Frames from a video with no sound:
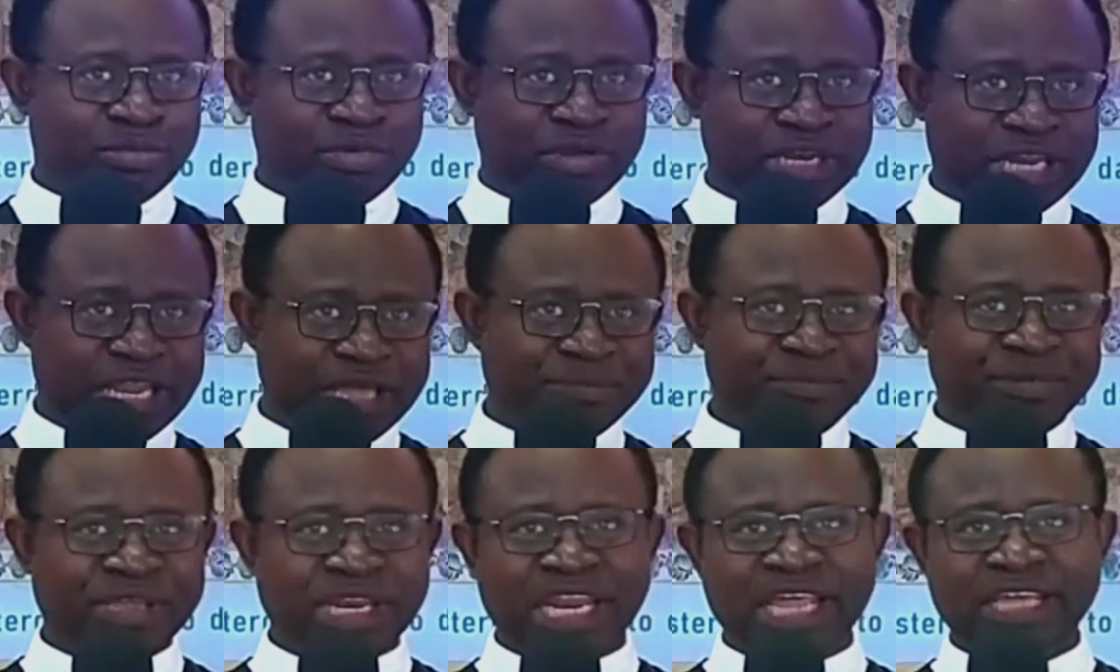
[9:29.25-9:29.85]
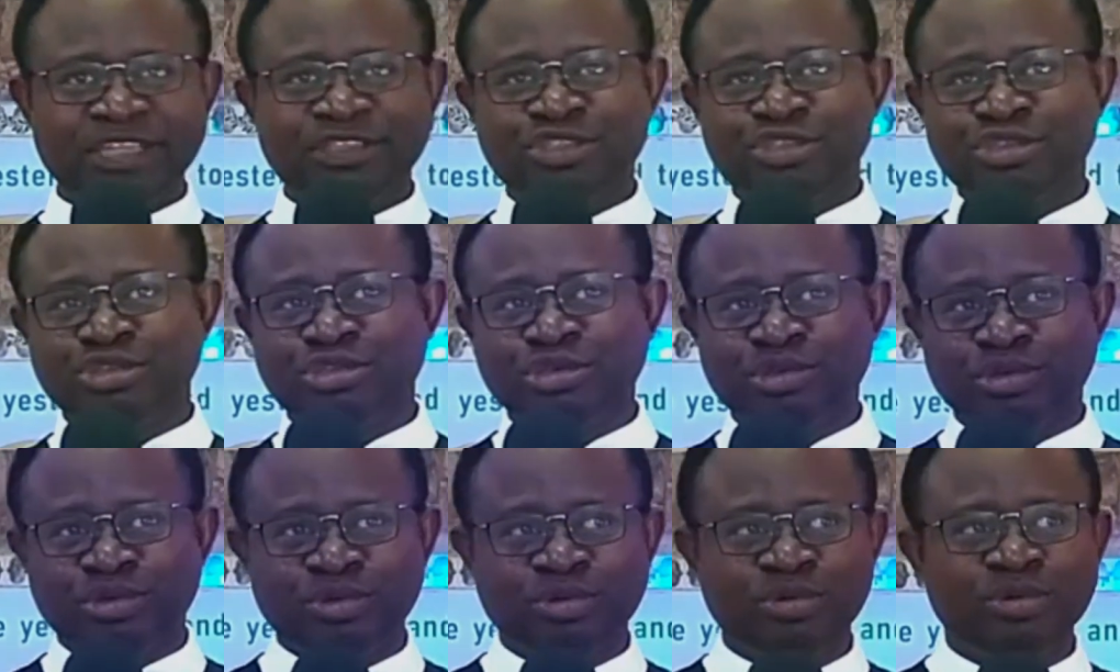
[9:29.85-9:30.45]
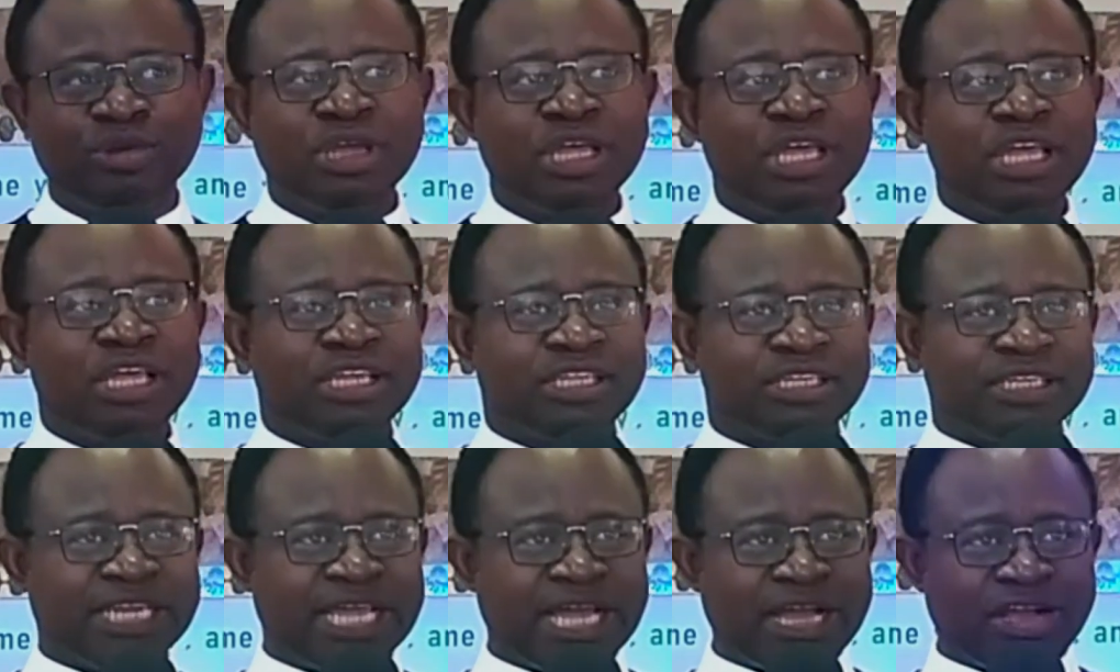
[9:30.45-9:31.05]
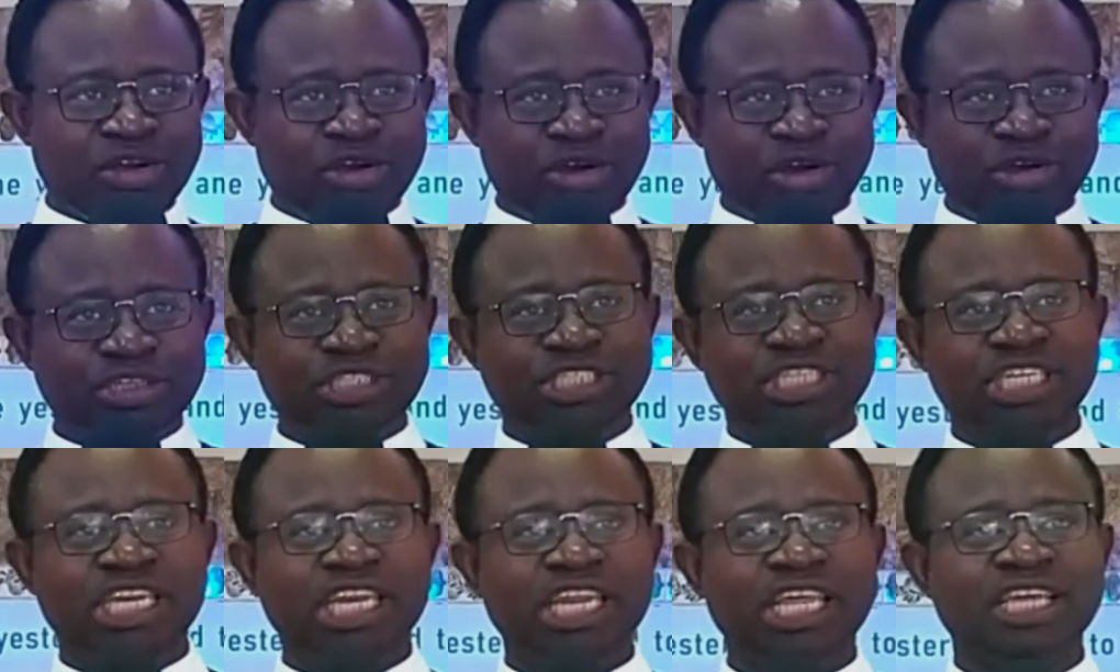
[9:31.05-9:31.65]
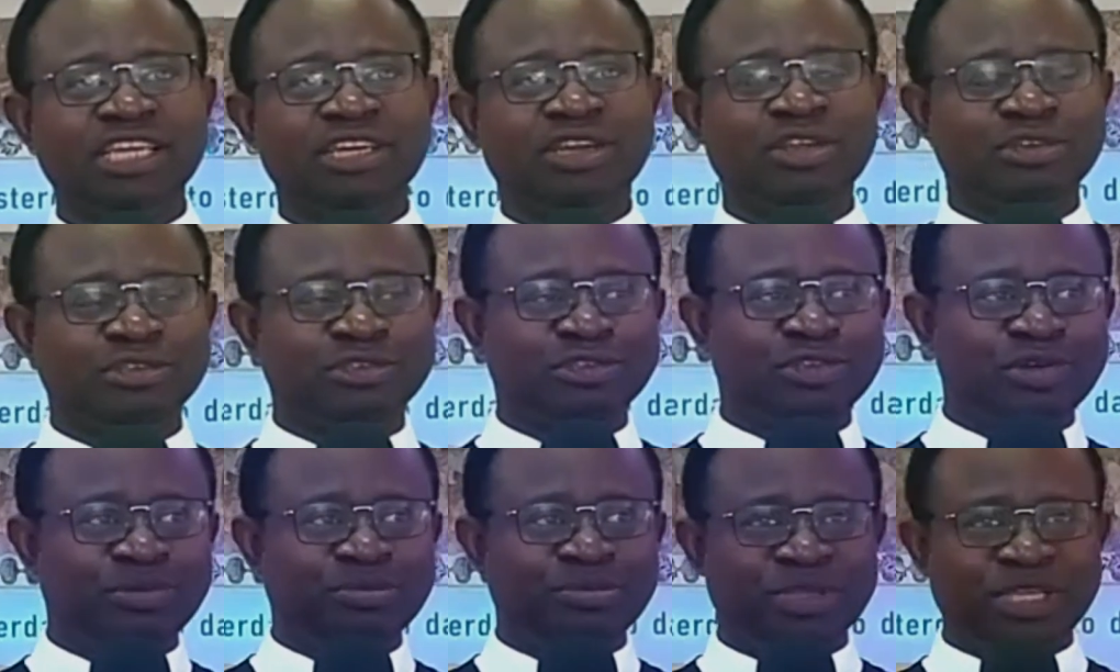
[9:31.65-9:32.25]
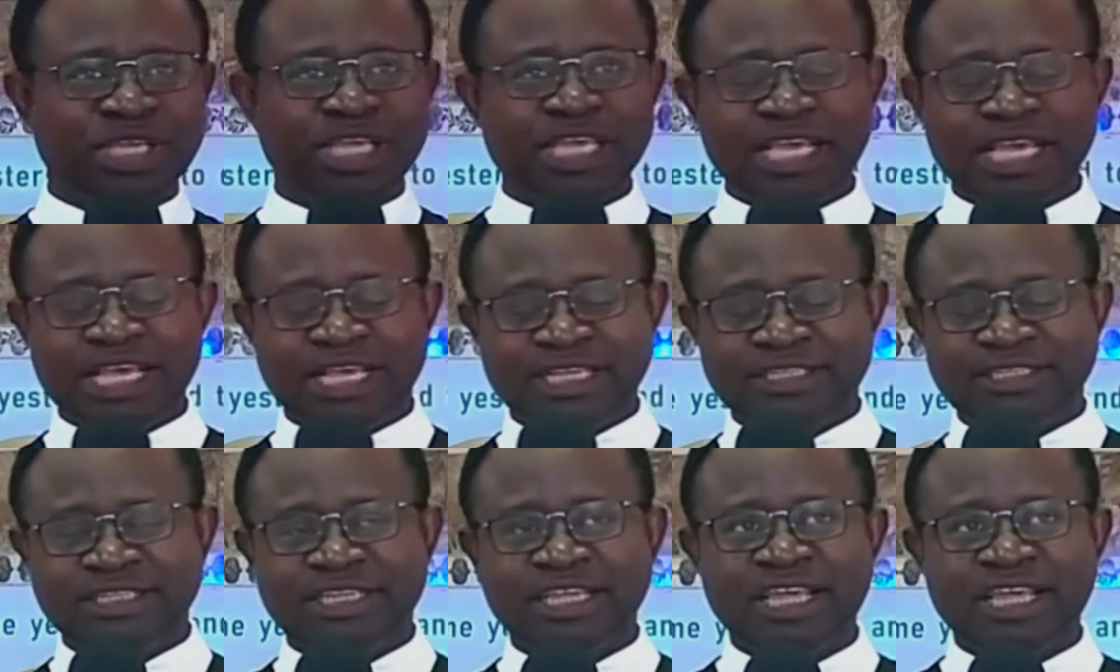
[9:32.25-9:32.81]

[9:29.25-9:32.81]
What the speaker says: But let me let you know that God delayed does not mean